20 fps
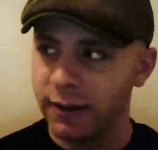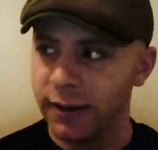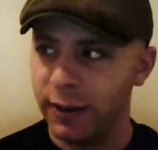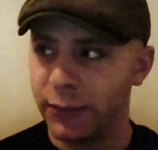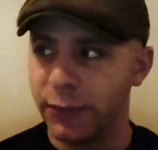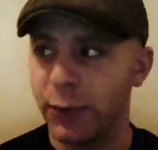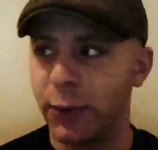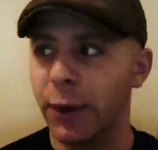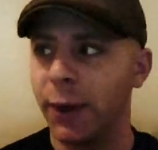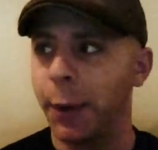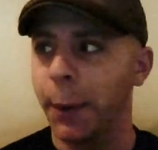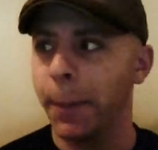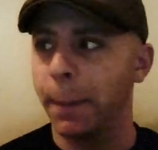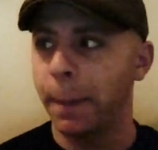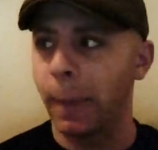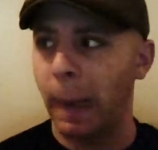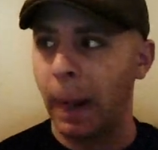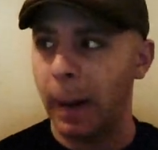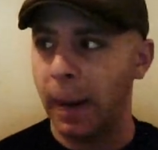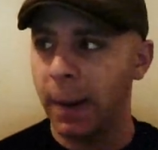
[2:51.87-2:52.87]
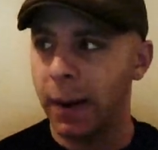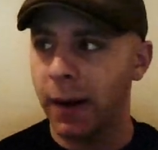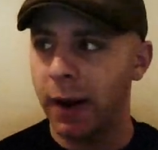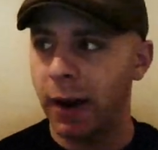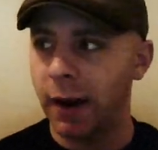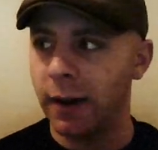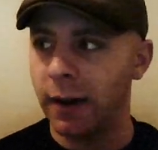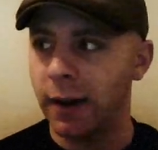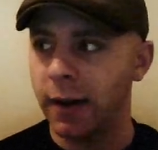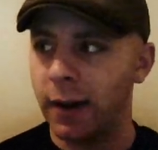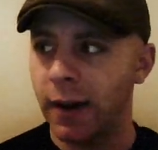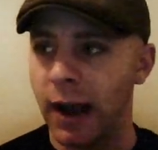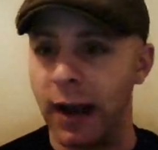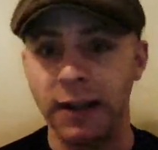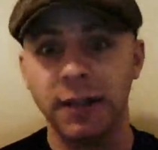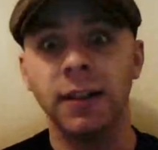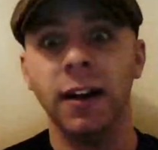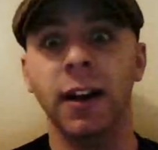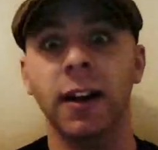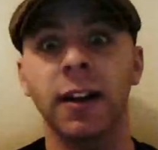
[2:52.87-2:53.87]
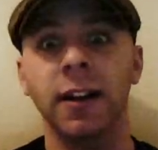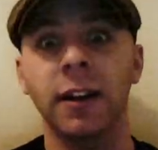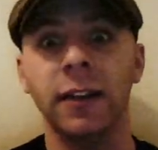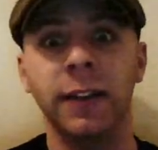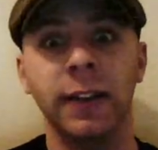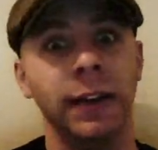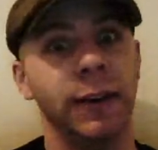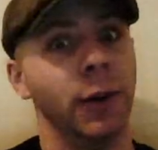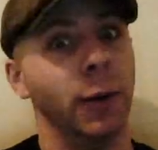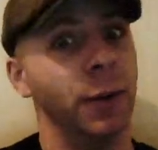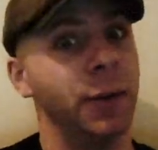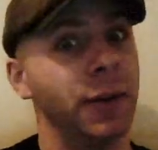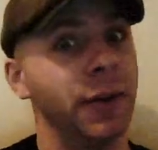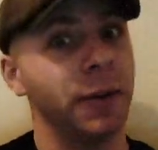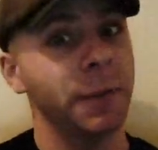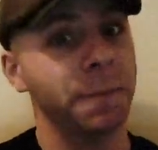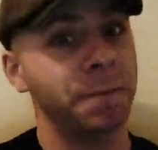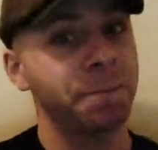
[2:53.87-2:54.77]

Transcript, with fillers: Therefore, I suck. They don't.